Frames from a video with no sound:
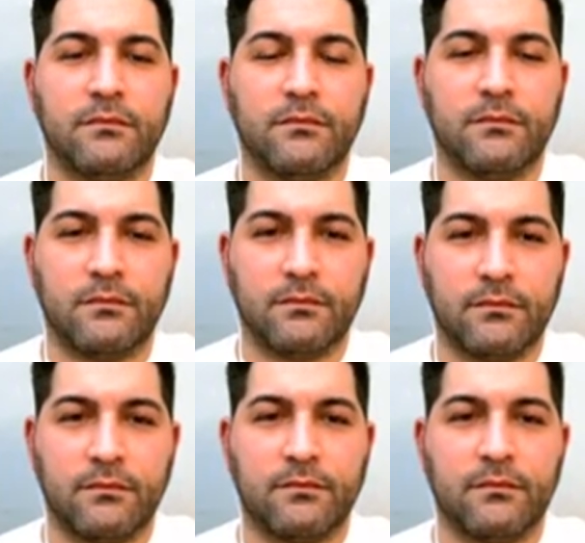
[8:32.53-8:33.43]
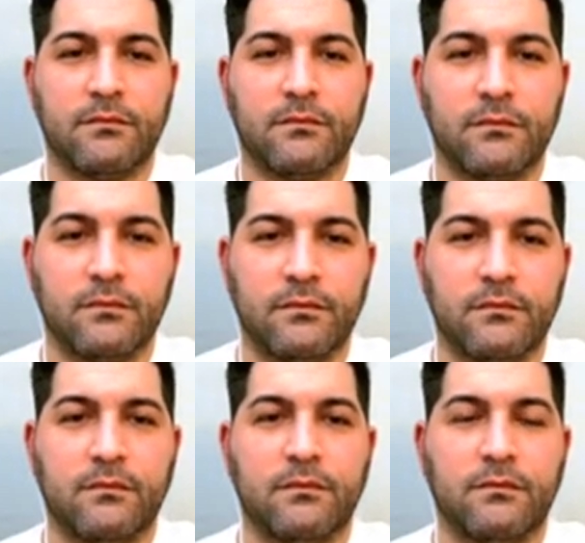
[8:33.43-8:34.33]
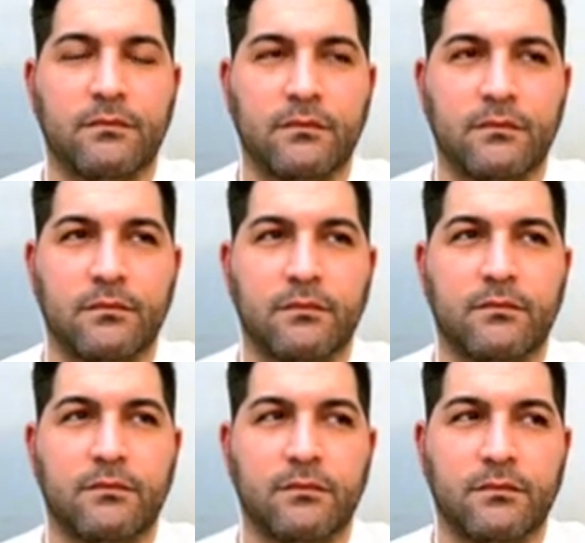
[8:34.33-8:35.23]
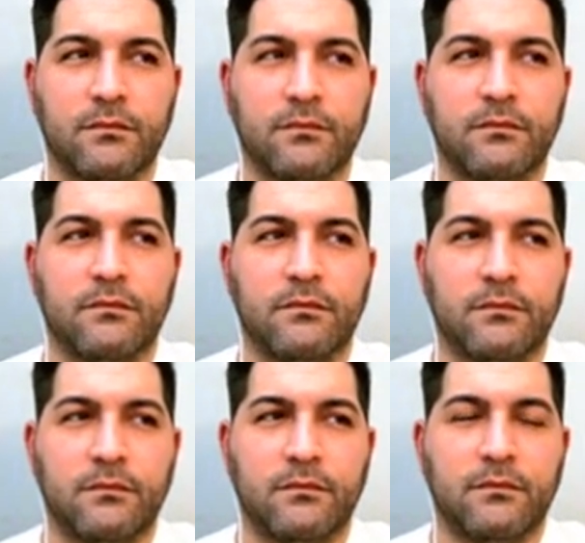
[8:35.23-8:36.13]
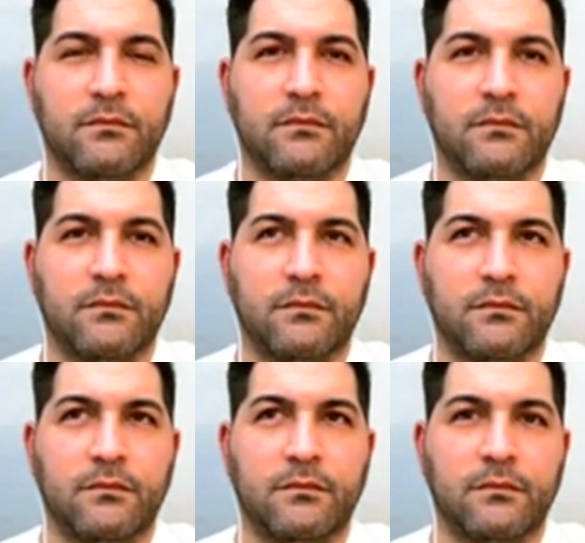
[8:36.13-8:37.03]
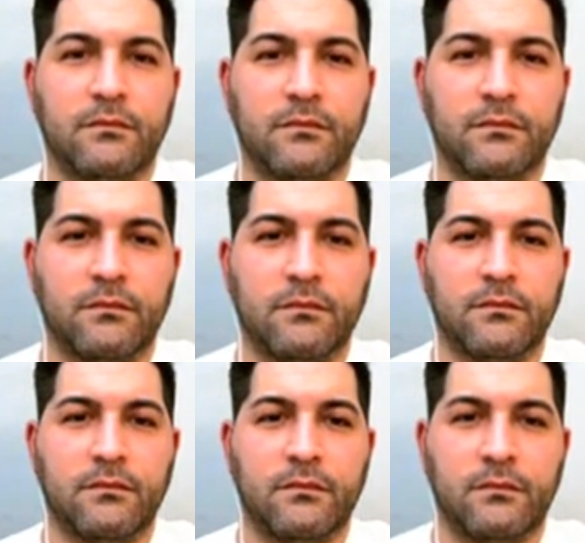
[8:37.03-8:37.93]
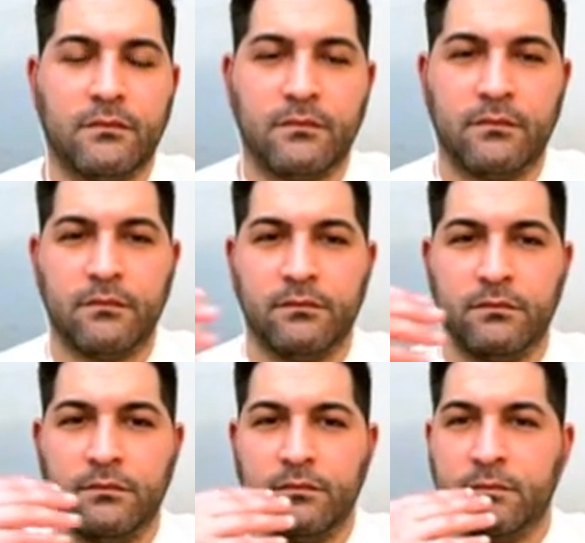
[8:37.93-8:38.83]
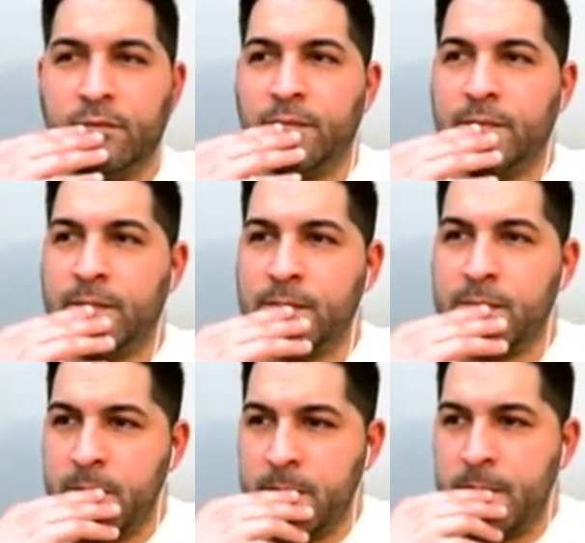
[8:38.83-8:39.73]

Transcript: No words are spoken by the person on screen.